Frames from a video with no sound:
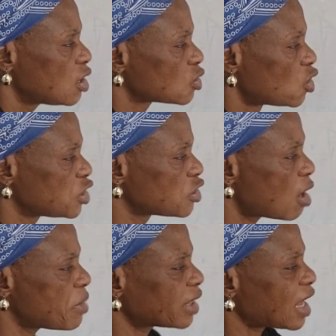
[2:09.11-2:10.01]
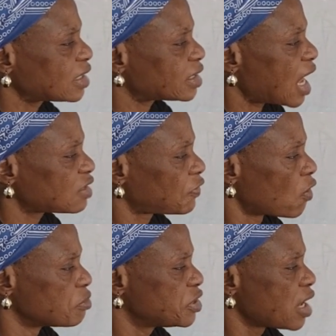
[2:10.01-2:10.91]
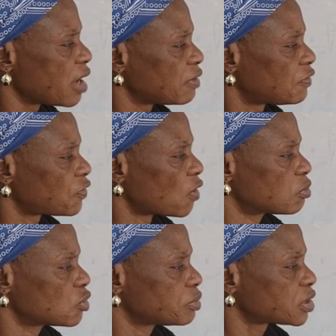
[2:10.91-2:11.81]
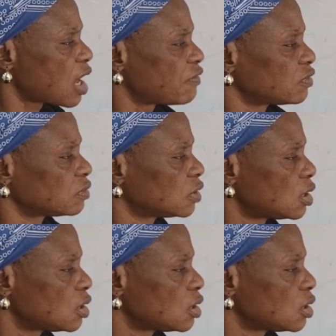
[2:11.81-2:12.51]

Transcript: So the non-metals start from there, from group 7,